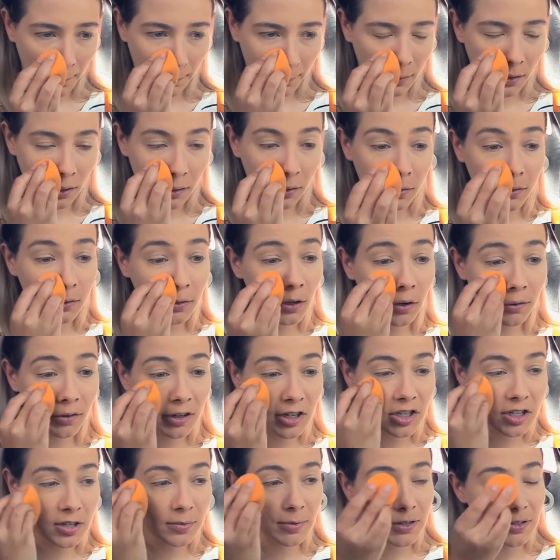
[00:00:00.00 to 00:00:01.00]
Oh, no
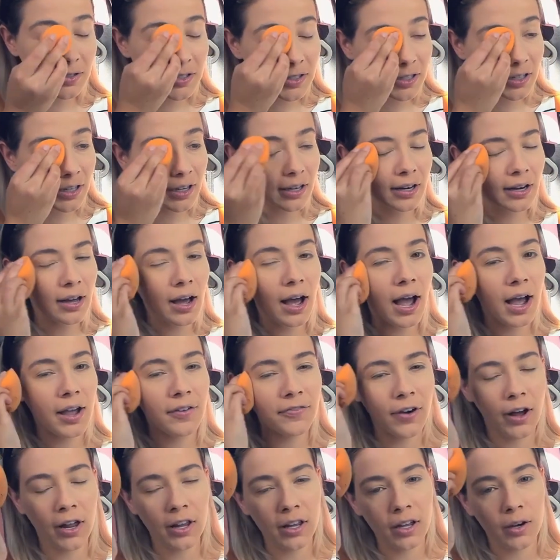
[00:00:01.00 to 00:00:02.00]
retribution. I
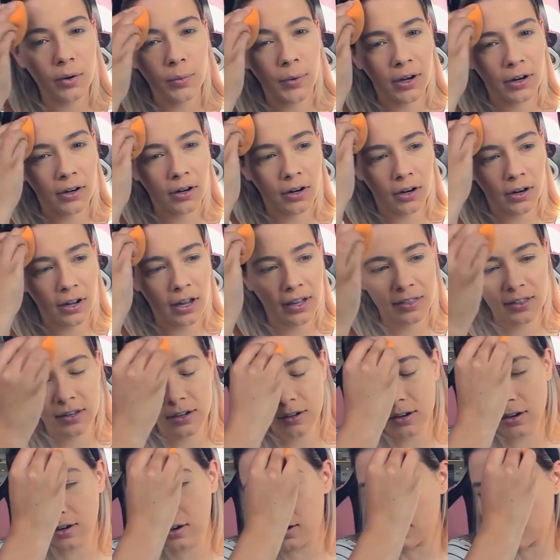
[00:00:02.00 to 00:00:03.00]
follow one girl, I think
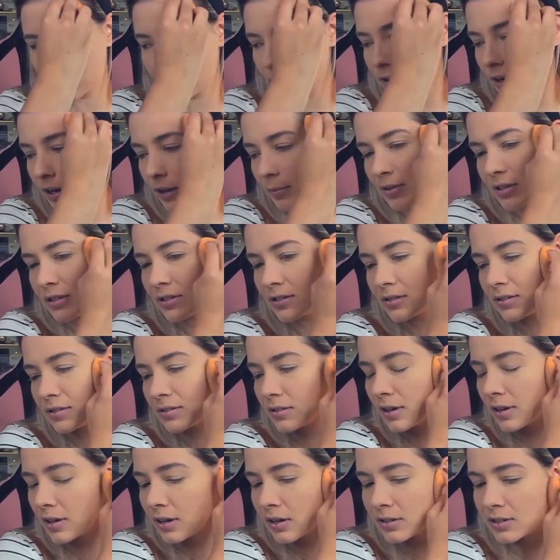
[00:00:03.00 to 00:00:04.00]
her name is
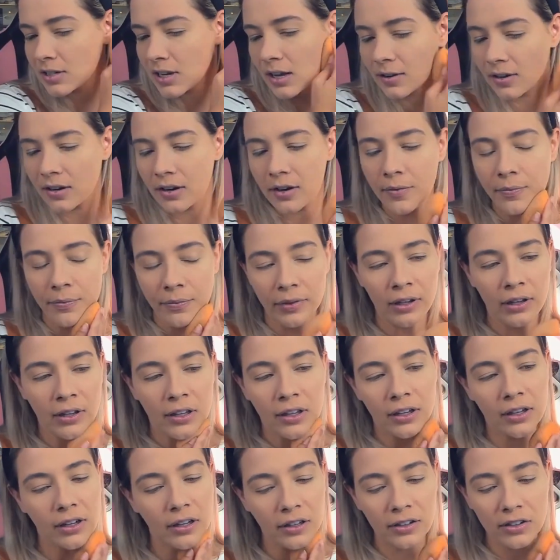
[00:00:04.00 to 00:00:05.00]
Taylor,
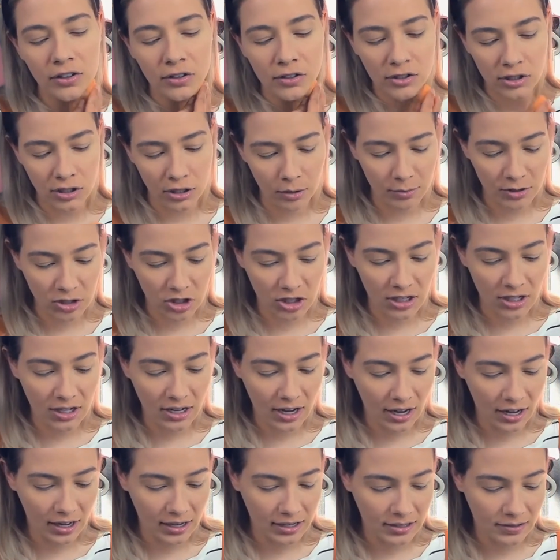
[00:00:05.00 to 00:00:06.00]
on YouTube, and she
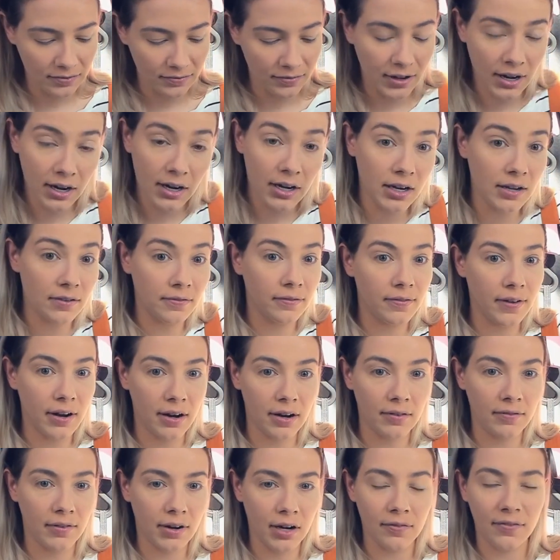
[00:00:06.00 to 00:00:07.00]
has very, very,
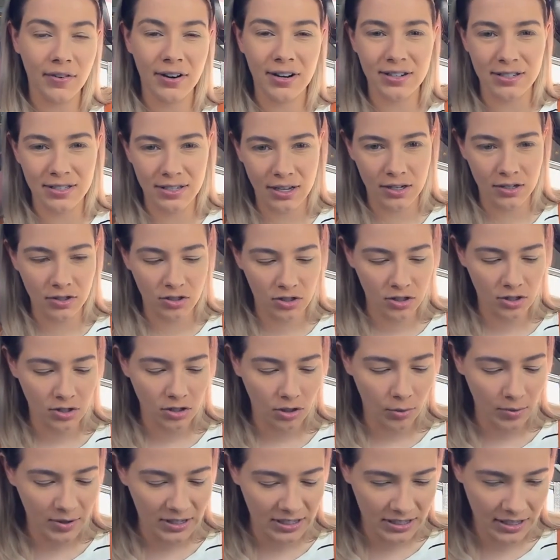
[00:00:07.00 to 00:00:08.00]
very fair skin. She's
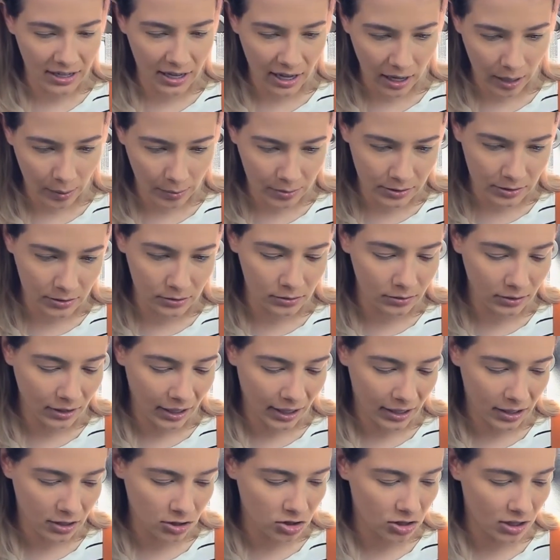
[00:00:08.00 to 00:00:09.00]
always the absolute
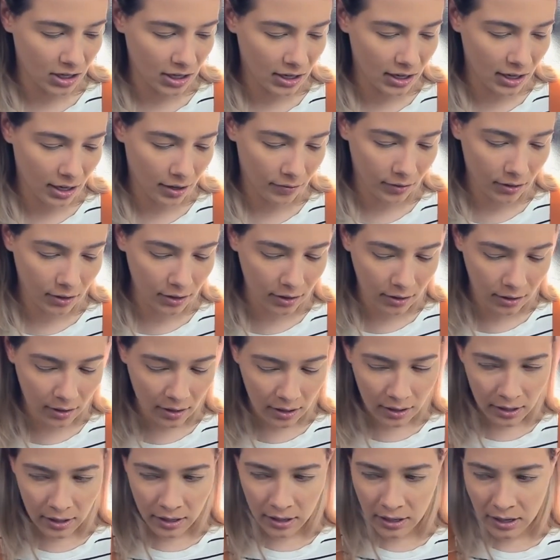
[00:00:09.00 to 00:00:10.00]
lightest shade ever.
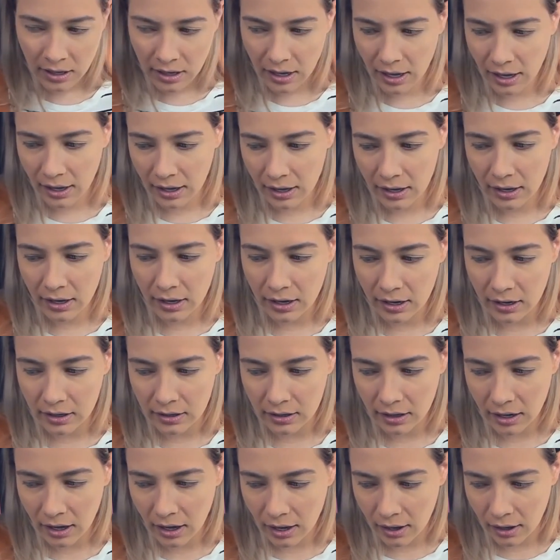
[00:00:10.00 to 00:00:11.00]

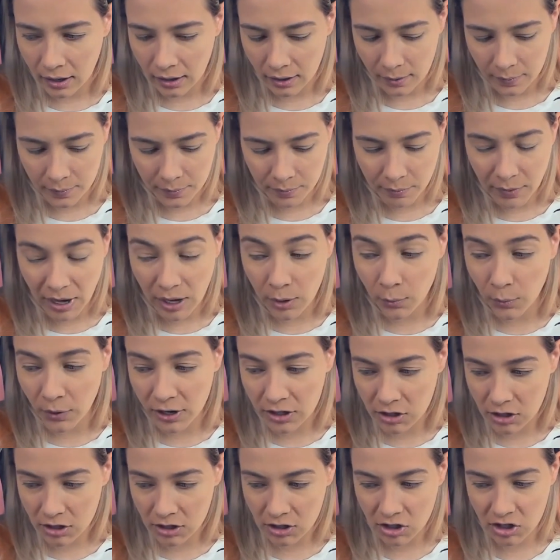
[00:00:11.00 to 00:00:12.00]
And my
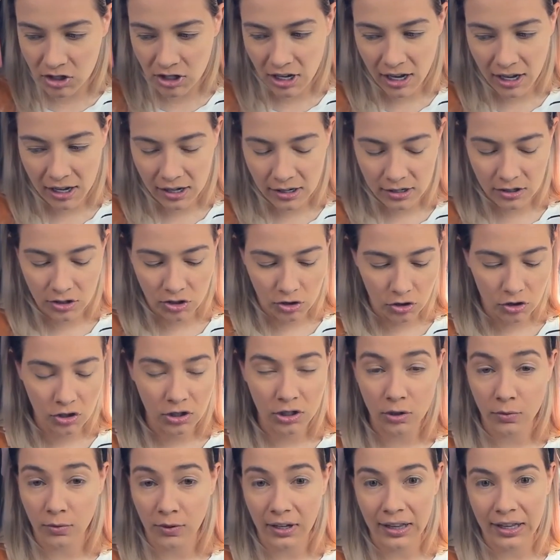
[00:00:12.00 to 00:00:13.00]
winter shade is
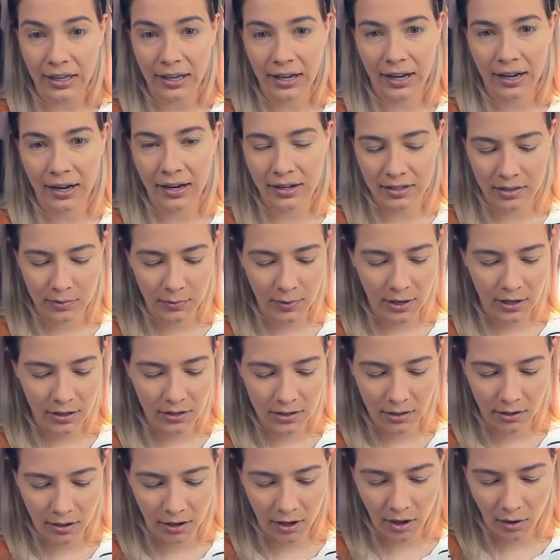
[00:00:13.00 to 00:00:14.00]
usually really light as well,
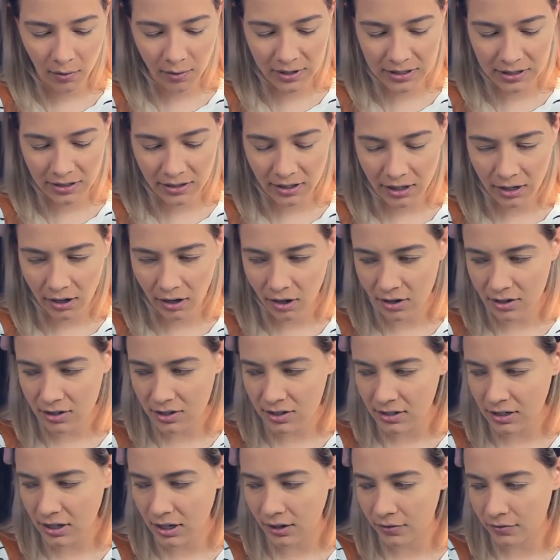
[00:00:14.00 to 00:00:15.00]
so I always look at her
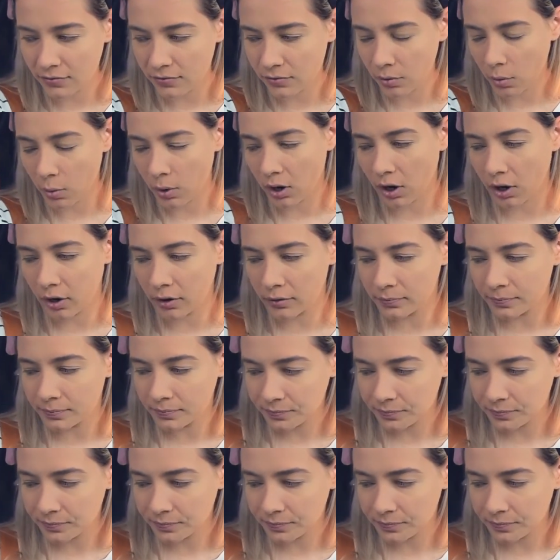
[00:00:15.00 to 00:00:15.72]
stuff for